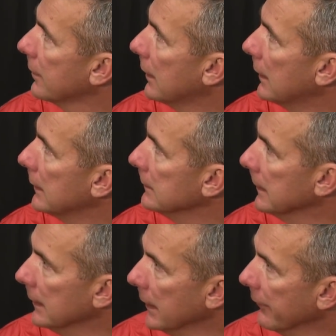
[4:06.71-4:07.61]
Uh,
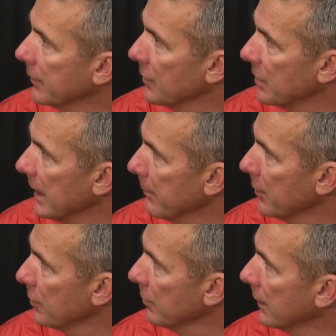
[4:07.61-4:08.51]
if it's a scheme
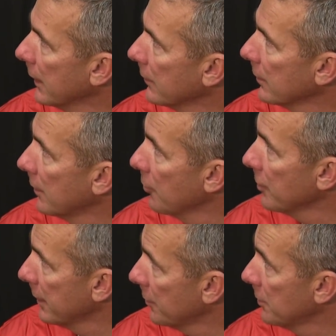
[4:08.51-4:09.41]
issue, then that's a
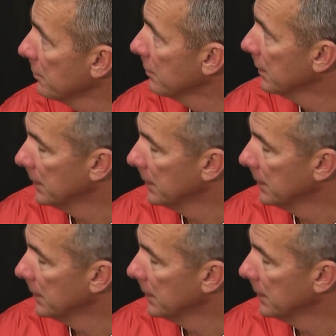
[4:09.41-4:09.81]
coaching issue.